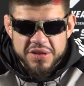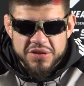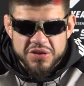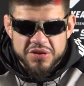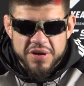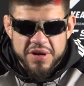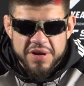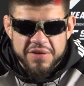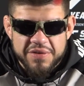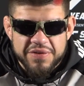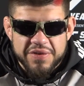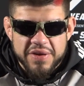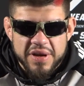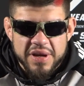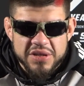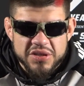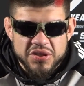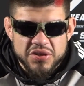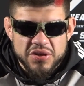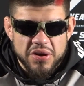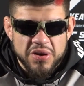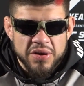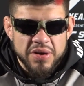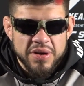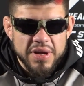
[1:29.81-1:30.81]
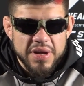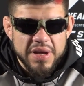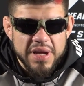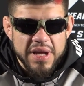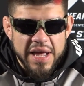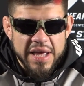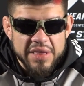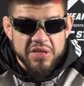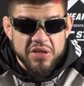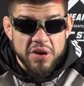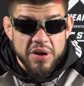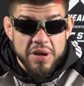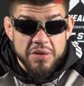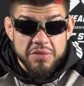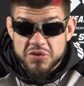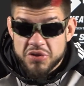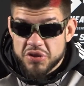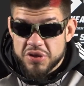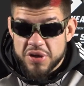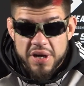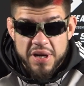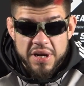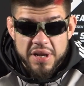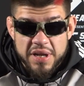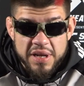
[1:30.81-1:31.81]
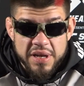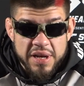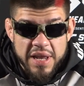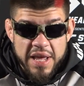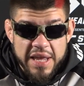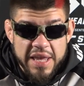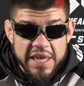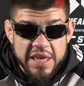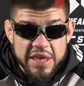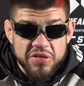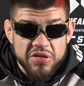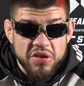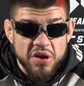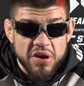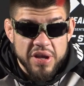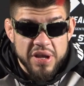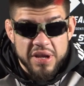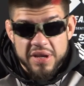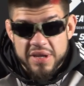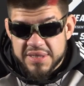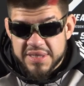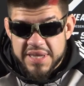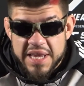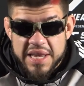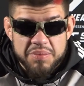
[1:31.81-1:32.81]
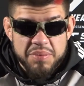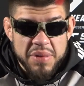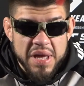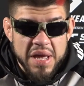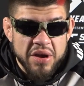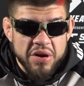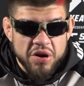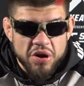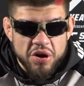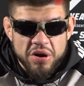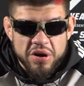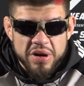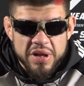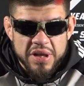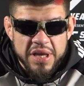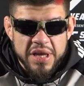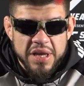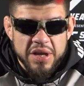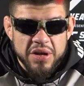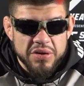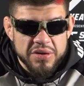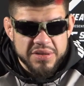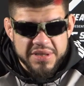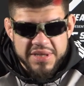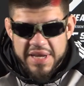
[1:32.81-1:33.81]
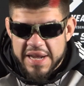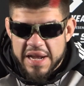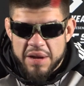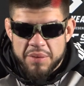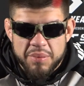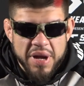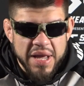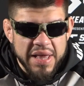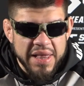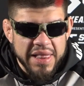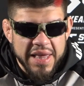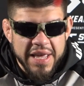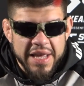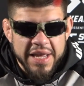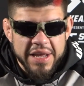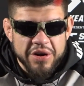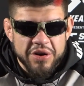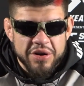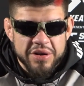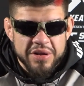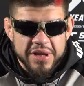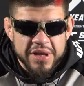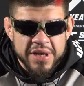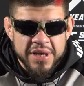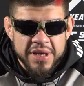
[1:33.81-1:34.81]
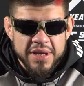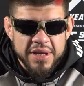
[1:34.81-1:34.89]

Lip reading: So I thought he was trying to, like, he thought he could take me out early or take out my leg early.